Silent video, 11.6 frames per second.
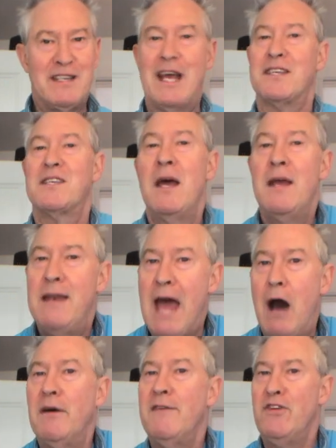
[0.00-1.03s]
test.
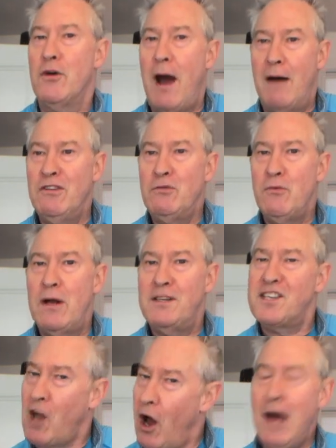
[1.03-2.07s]
Now, if your oven
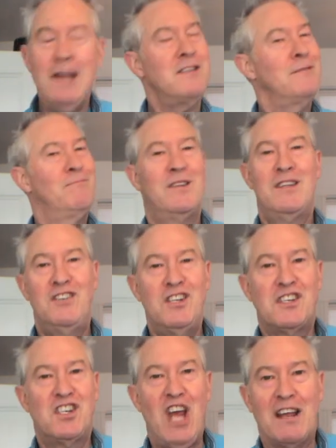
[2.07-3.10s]
runs hot,
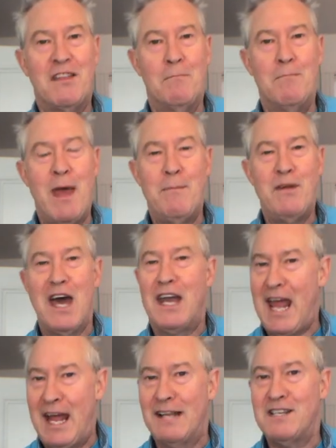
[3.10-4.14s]
just check them maybe at
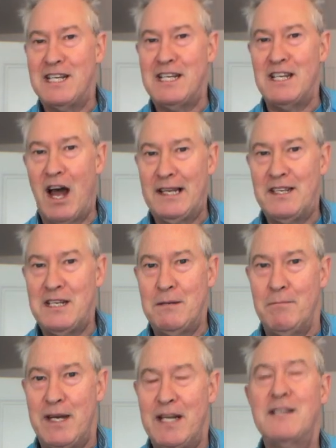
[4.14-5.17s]
18, 19
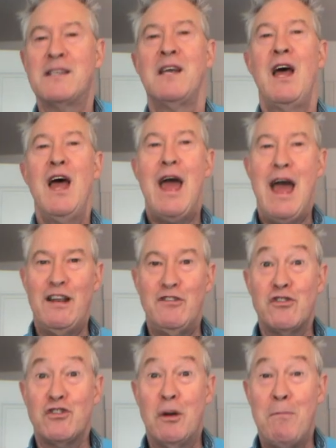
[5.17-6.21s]
minutes and you
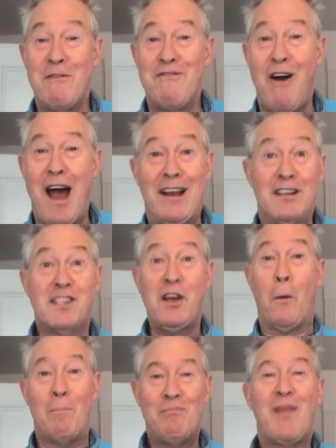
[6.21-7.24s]
should be fine.
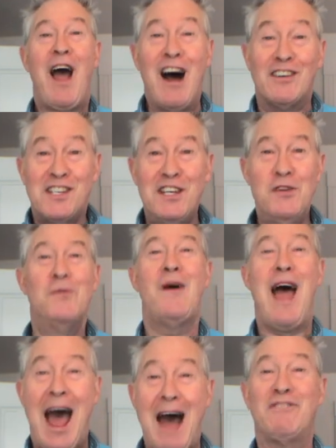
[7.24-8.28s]
So I'll see you
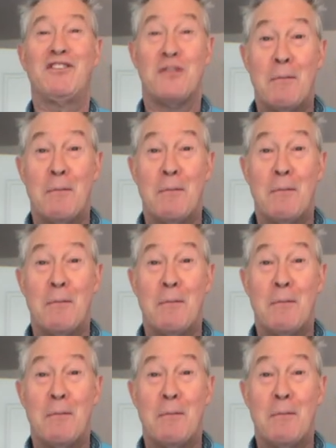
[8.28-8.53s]
after the